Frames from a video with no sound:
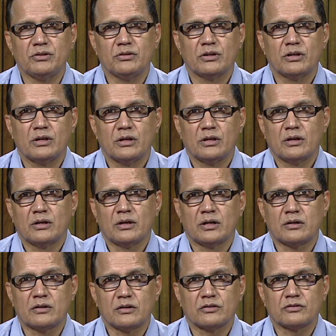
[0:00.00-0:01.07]
be
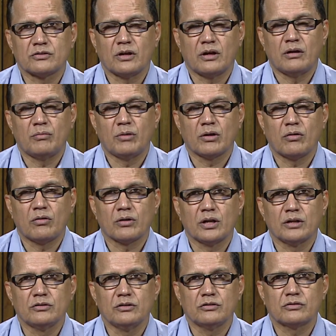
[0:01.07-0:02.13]
addressed among
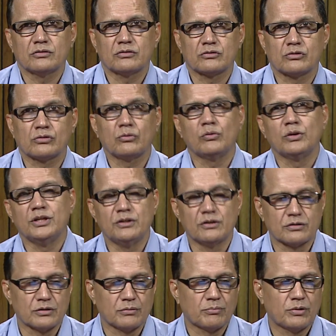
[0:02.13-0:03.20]
organizations through
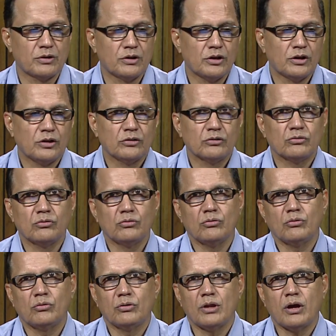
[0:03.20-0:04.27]
leadership.
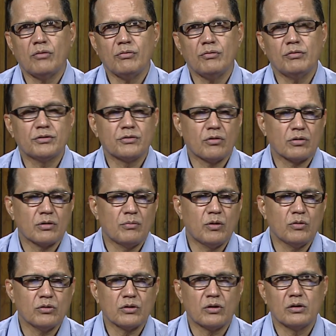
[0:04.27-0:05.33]
So, now we will talk
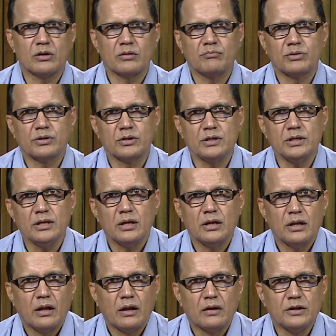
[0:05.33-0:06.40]
about contemporary
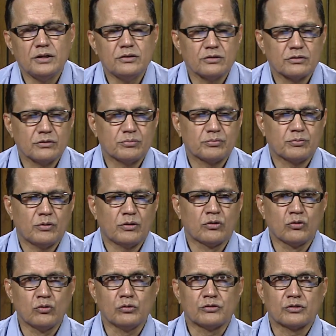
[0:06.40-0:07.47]
leadership
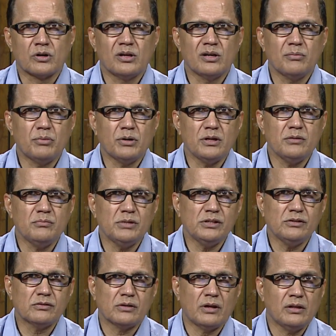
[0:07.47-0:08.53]
roles. Contemporary
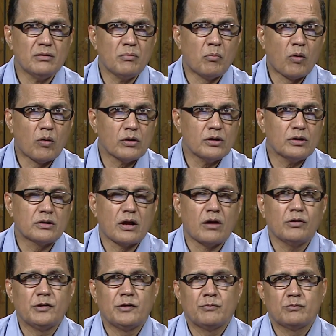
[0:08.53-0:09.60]
means in the modern
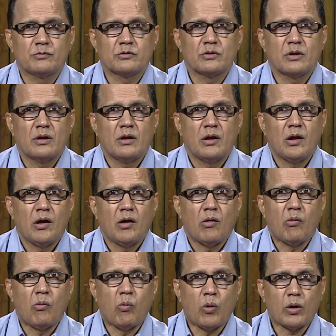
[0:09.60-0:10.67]
times,
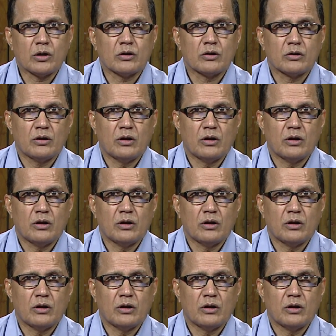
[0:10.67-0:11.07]
what